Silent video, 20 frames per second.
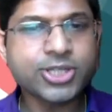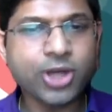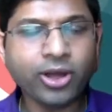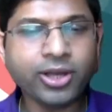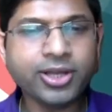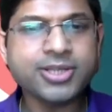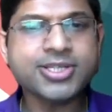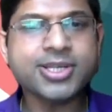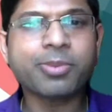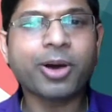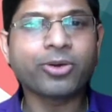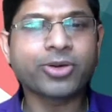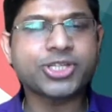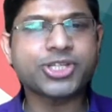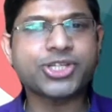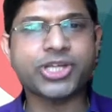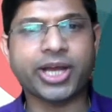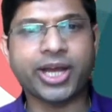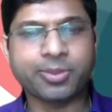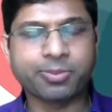about a
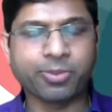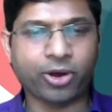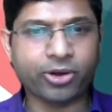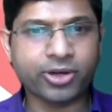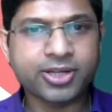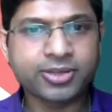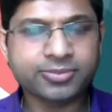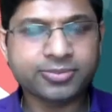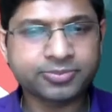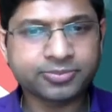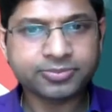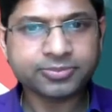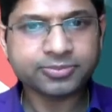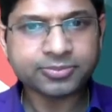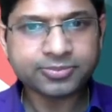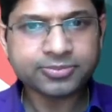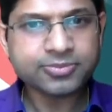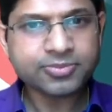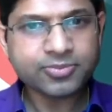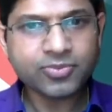chatbot.
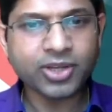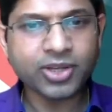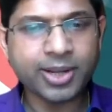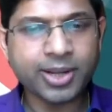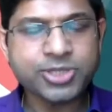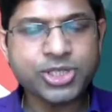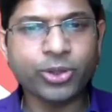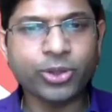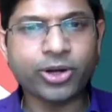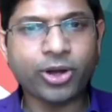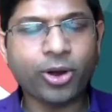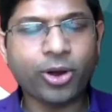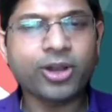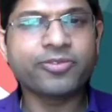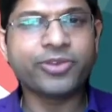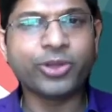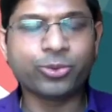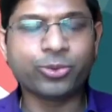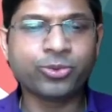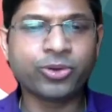And I'm sure all of you
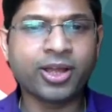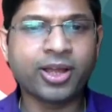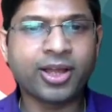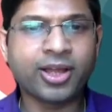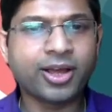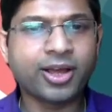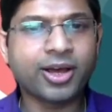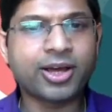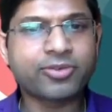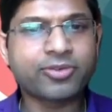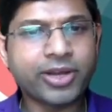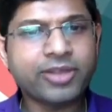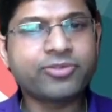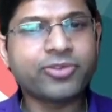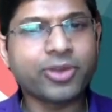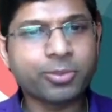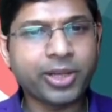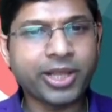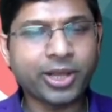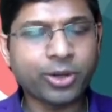are very familiar
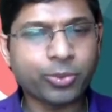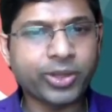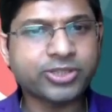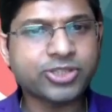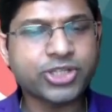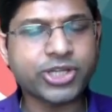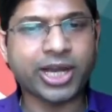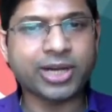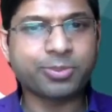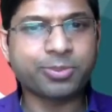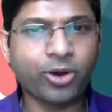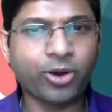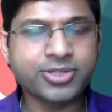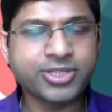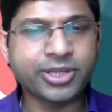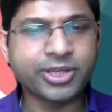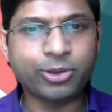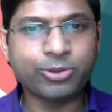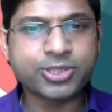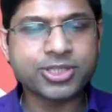with chatbots. You
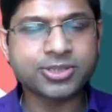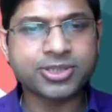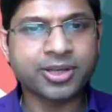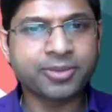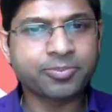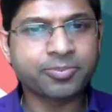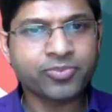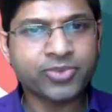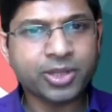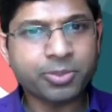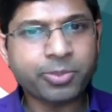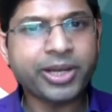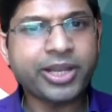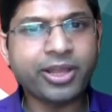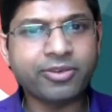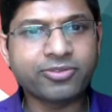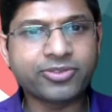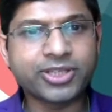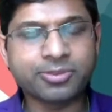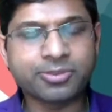use many of
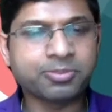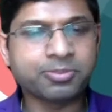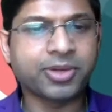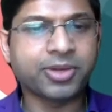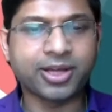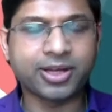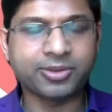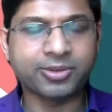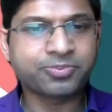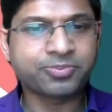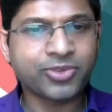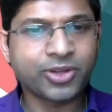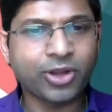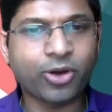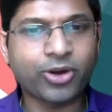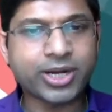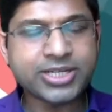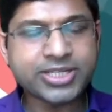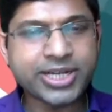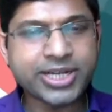them on a
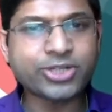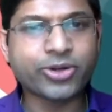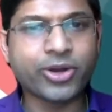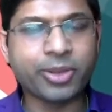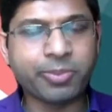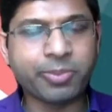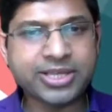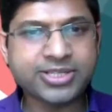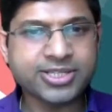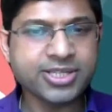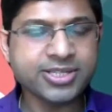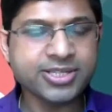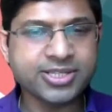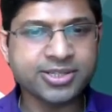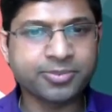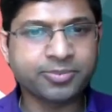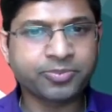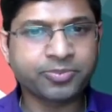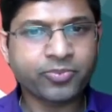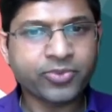day-to-day basis.
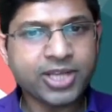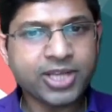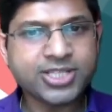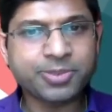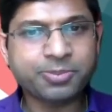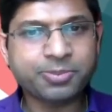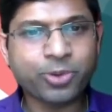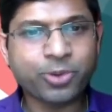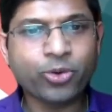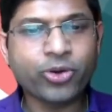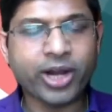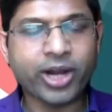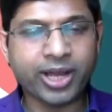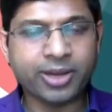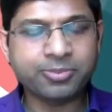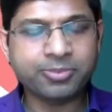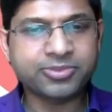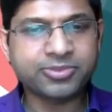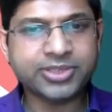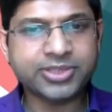It's a
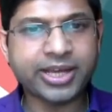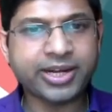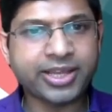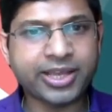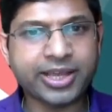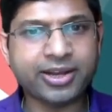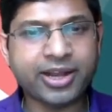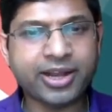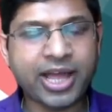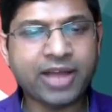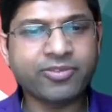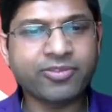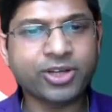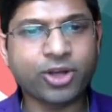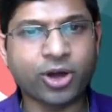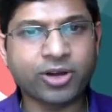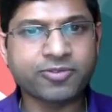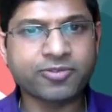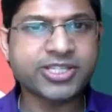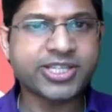program that can have a
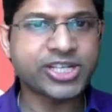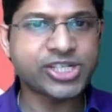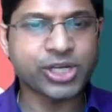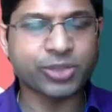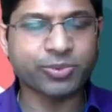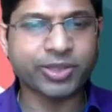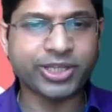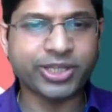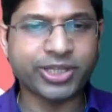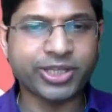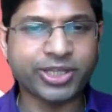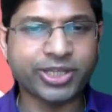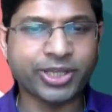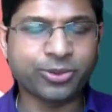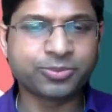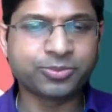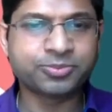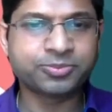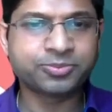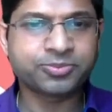conversation with you.
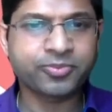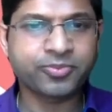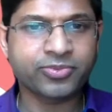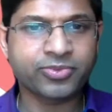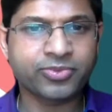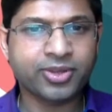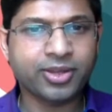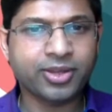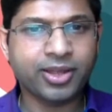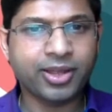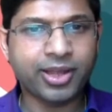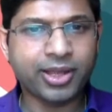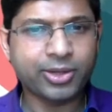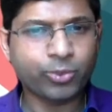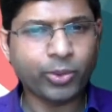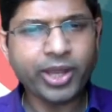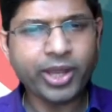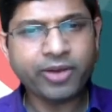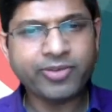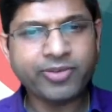And why are
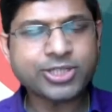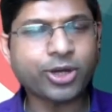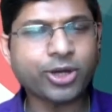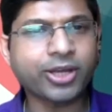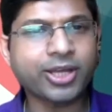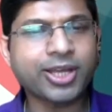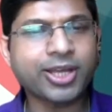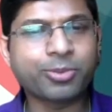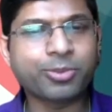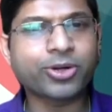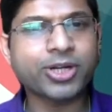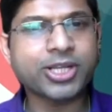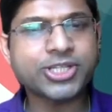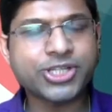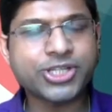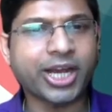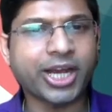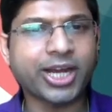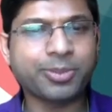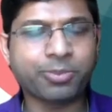we talking about a
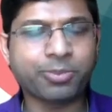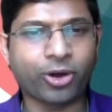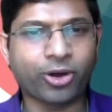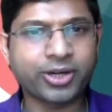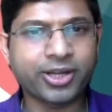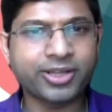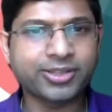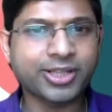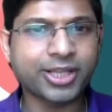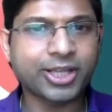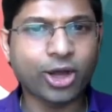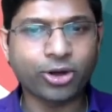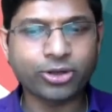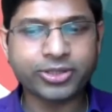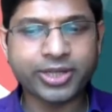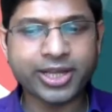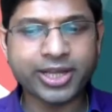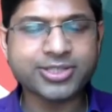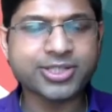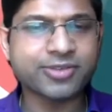chatbot in the
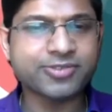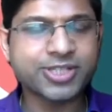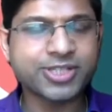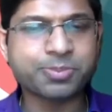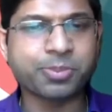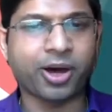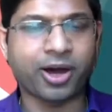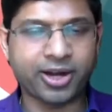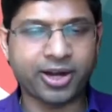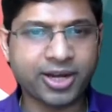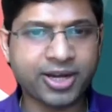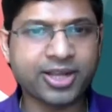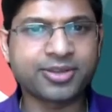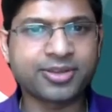context of Spark?